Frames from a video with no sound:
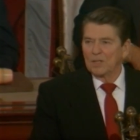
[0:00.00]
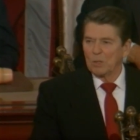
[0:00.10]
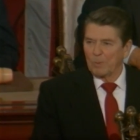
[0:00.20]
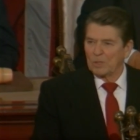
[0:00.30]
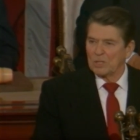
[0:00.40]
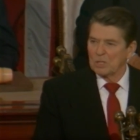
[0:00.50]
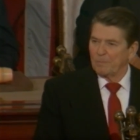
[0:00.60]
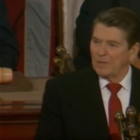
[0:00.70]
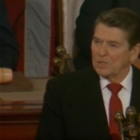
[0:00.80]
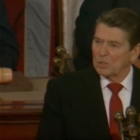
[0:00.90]
to
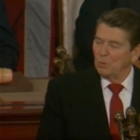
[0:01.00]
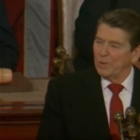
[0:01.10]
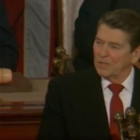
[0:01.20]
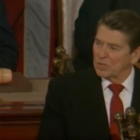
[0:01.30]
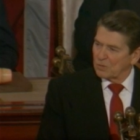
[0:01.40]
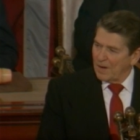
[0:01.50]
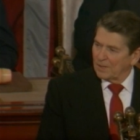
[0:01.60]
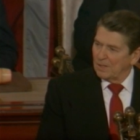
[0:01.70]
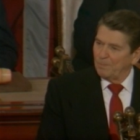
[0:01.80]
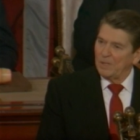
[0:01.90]
participate so we can
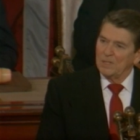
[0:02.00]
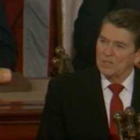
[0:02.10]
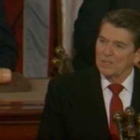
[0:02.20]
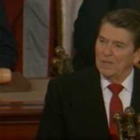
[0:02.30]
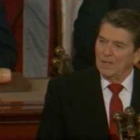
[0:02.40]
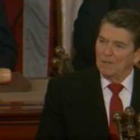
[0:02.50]
strengthen peace,